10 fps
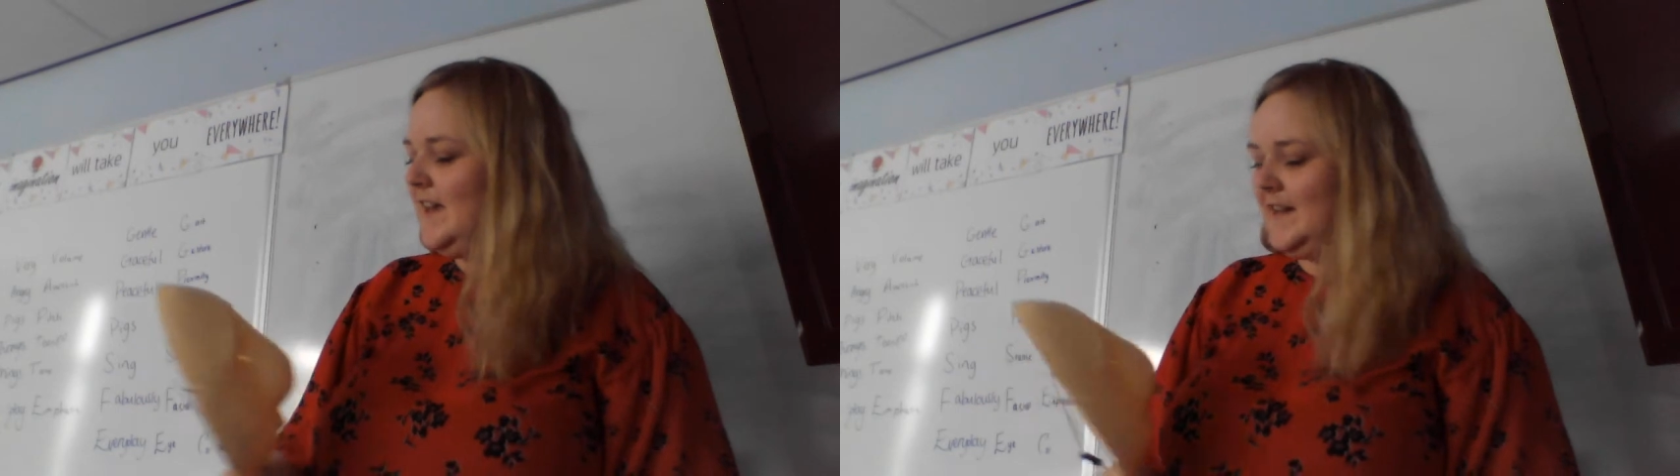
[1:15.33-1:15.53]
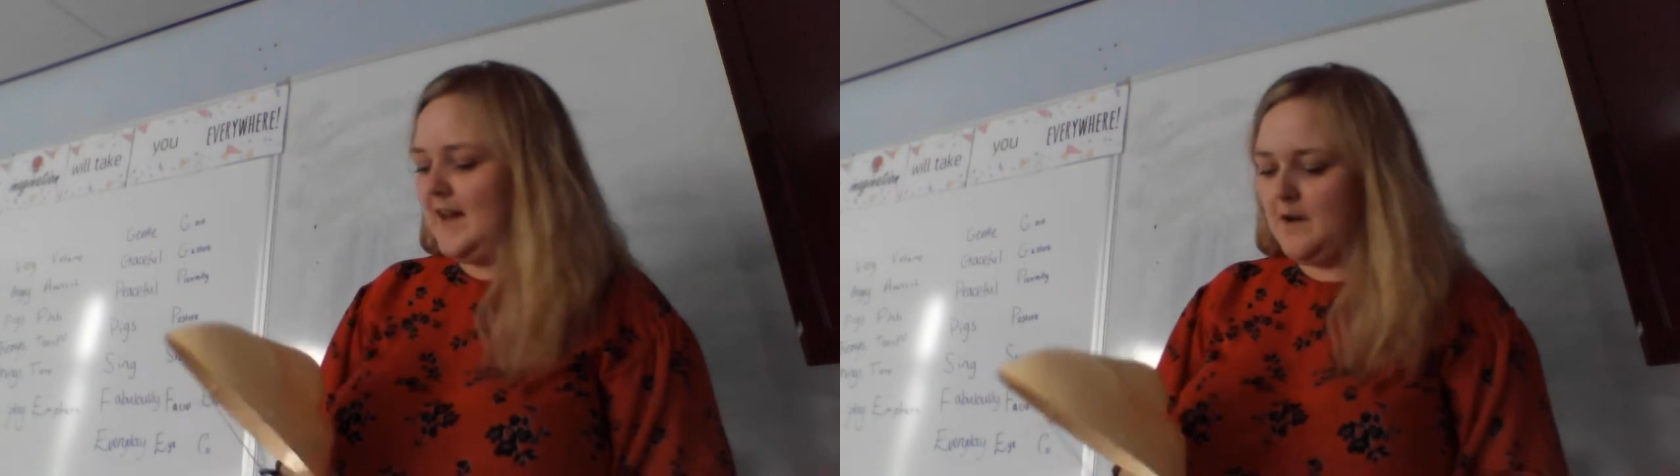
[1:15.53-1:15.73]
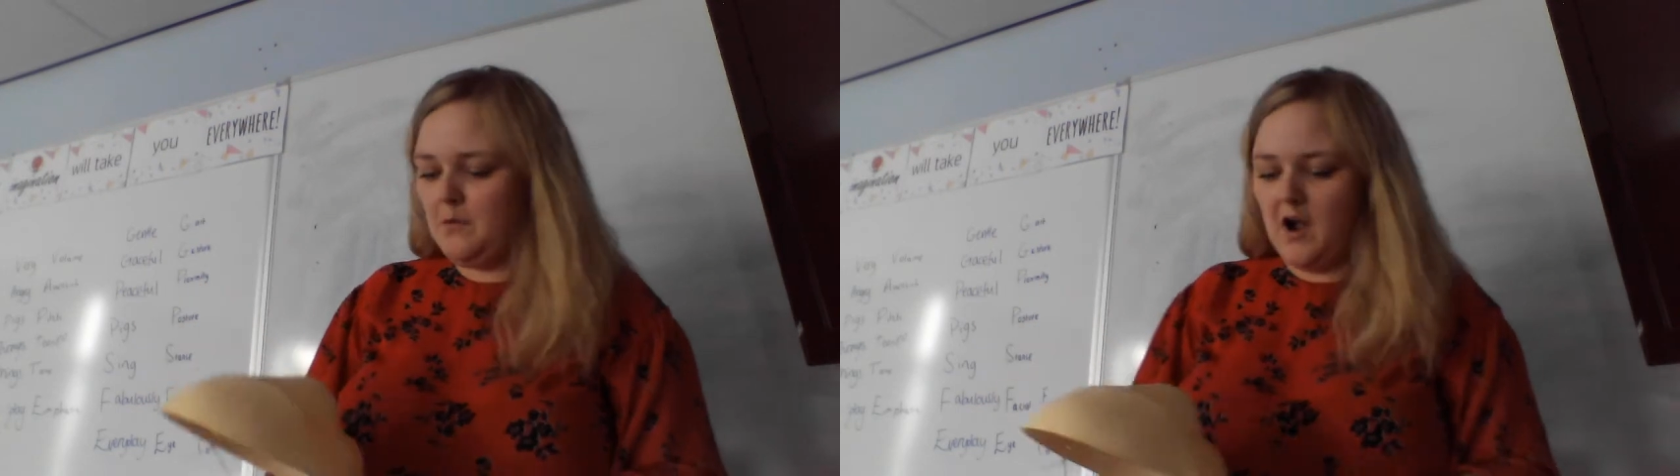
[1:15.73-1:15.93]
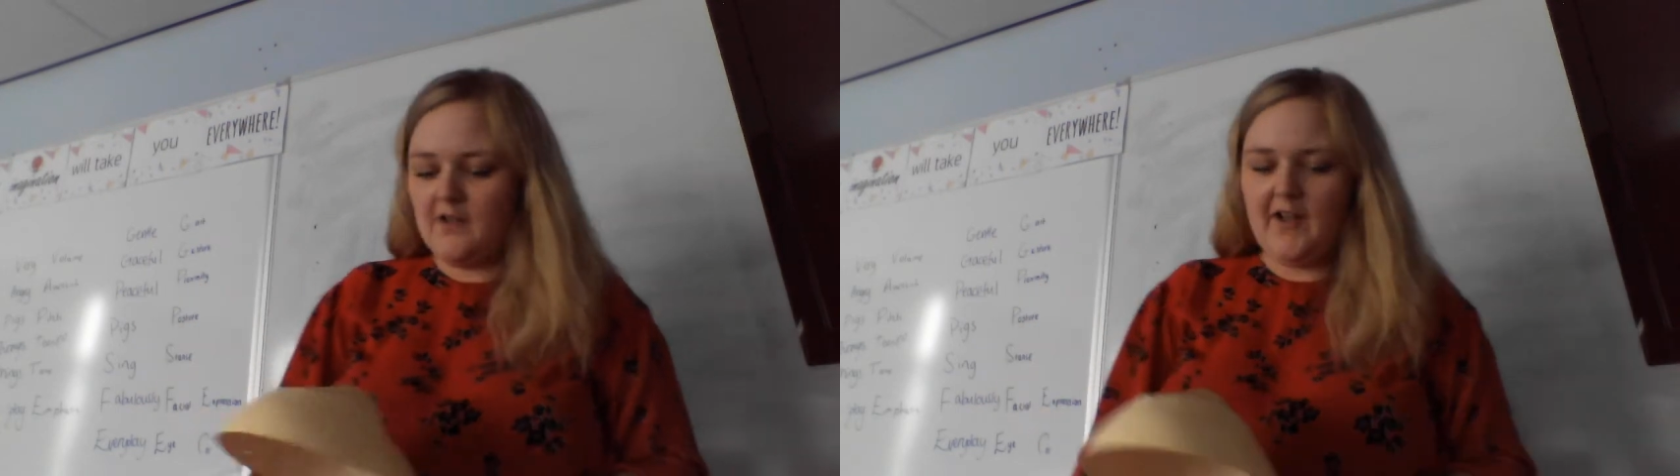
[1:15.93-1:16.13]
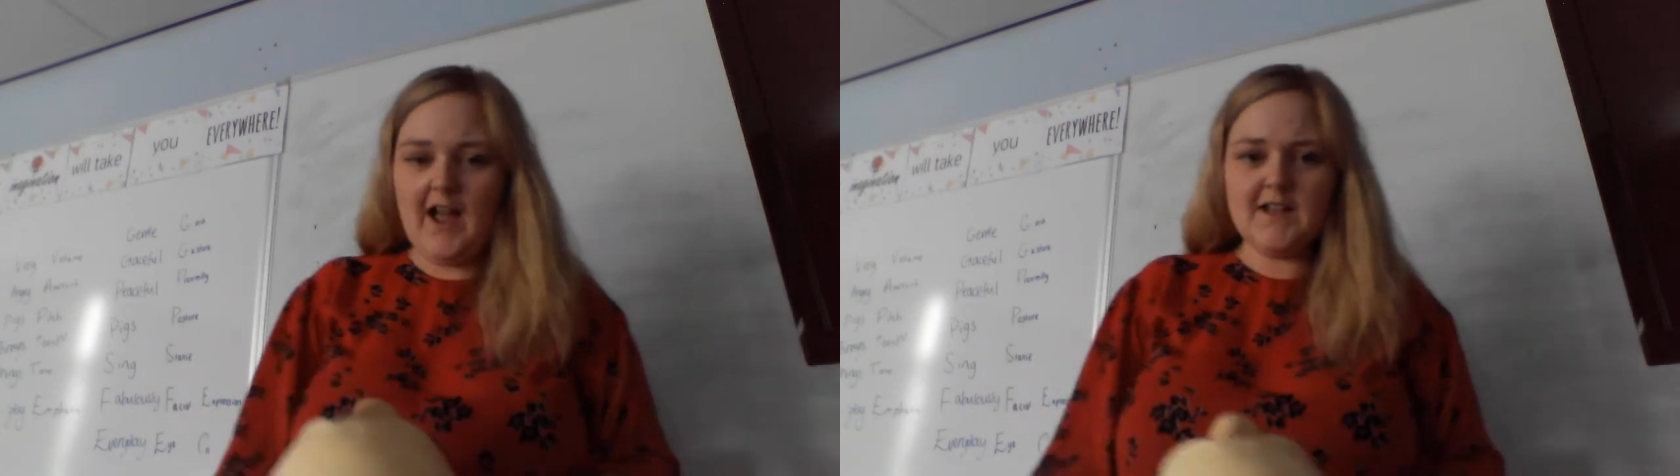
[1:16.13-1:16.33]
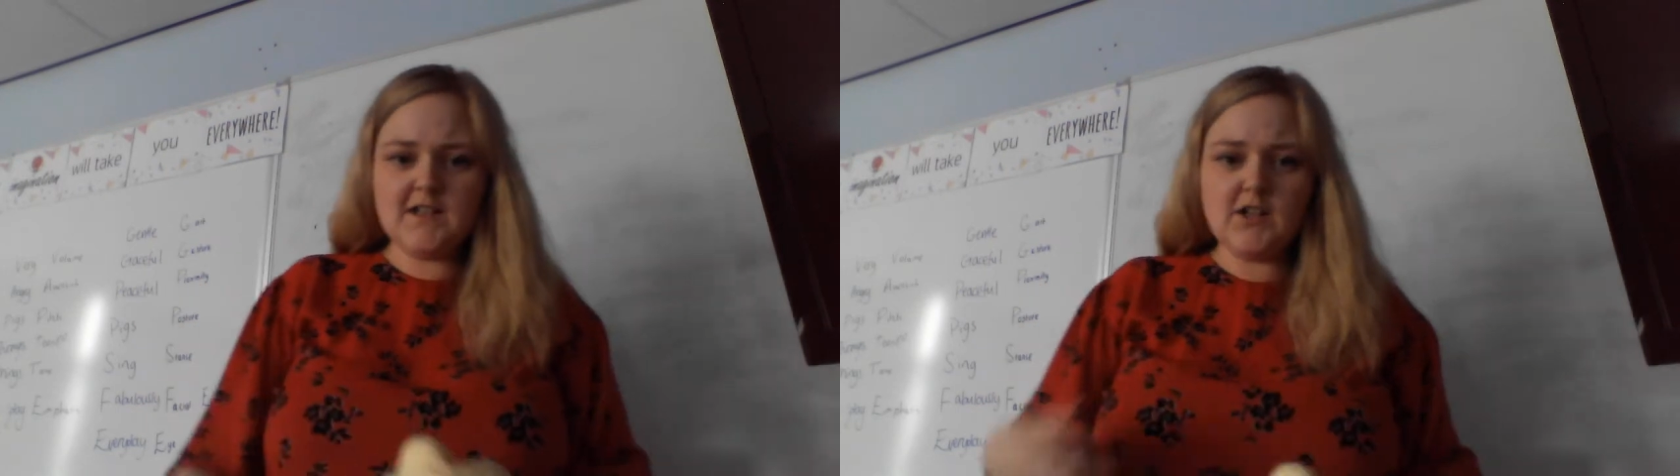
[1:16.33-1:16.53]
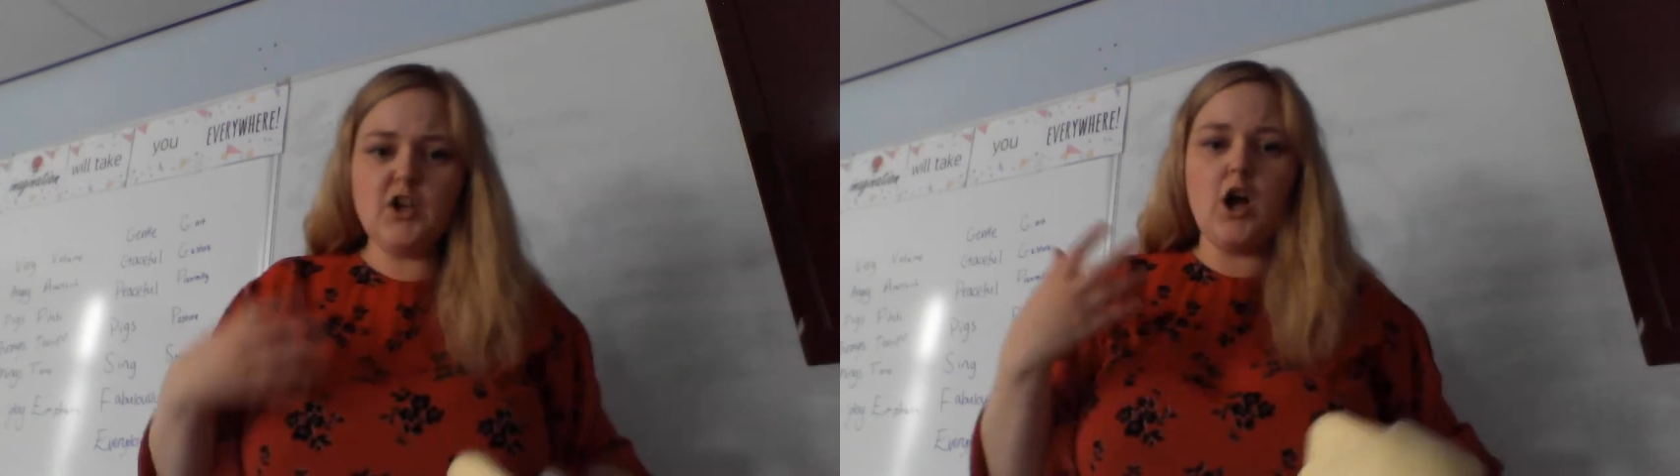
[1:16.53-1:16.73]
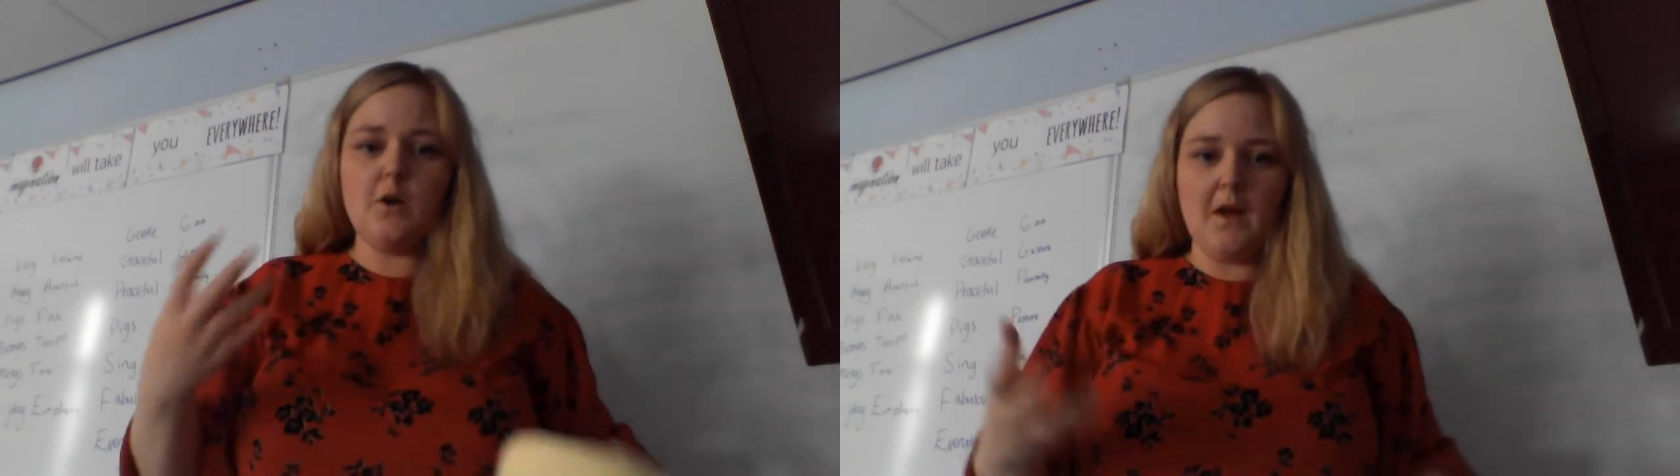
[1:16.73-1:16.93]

Now, I've had a go